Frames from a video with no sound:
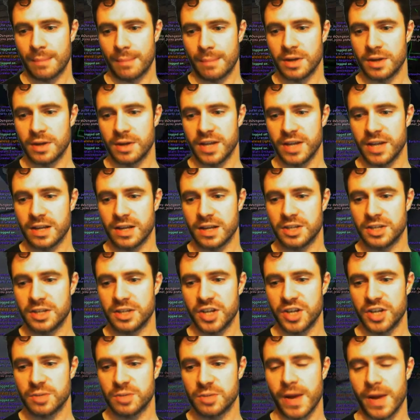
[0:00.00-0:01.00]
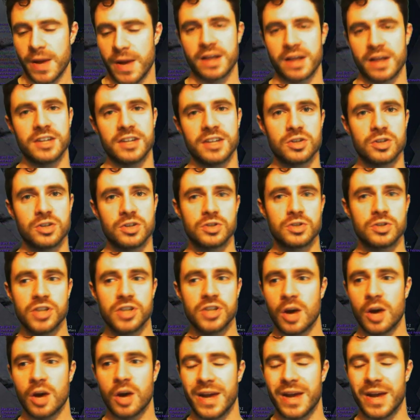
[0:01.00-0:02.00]
my daily, change back, and it's good to
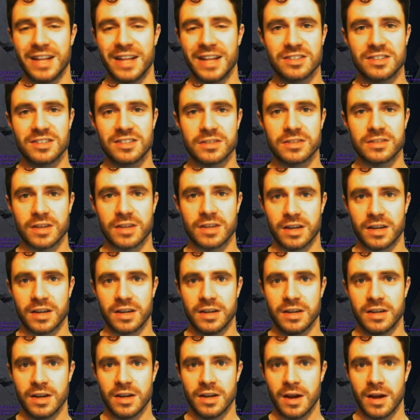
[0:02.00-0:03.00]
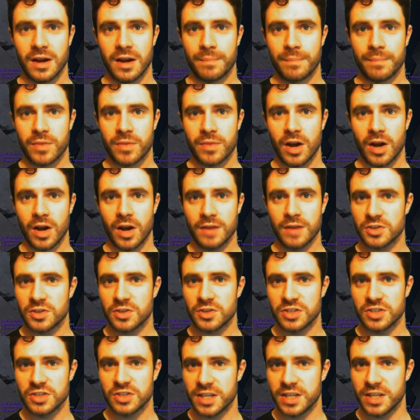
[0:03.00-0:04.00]
go instantly. I've just
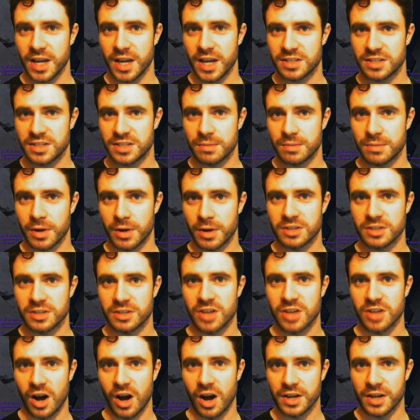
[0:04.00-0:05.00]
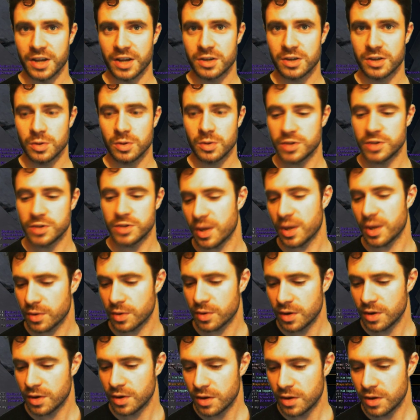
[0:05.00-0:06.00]
negated my entire cooldown.
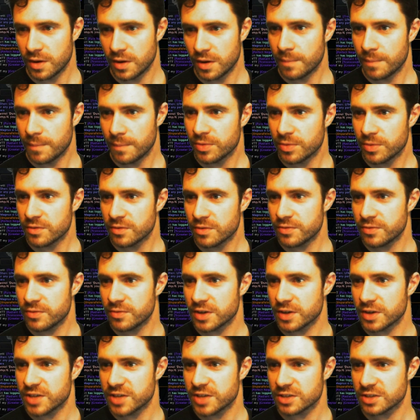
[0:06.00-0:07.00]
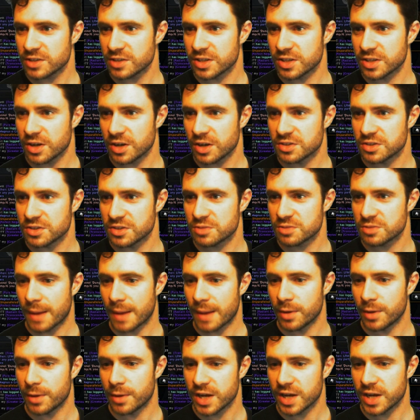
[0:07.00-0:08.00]
Fantastic, I can spam
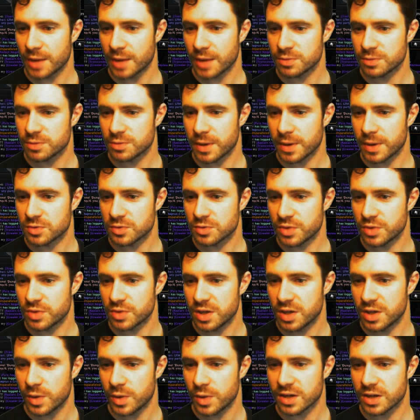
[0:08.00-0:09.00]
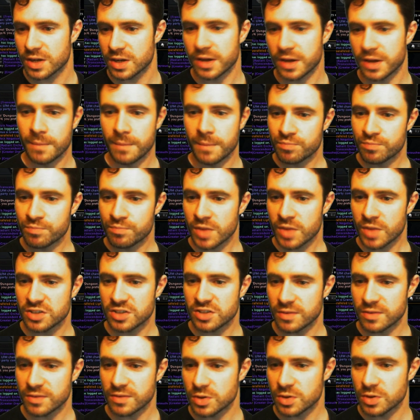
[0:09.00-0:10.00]
my encounter powers really quickly. Let's
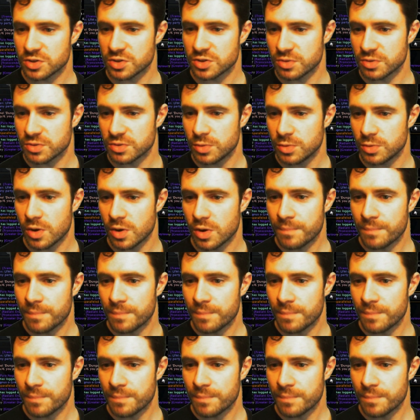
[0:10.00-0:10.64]
have a look at some more.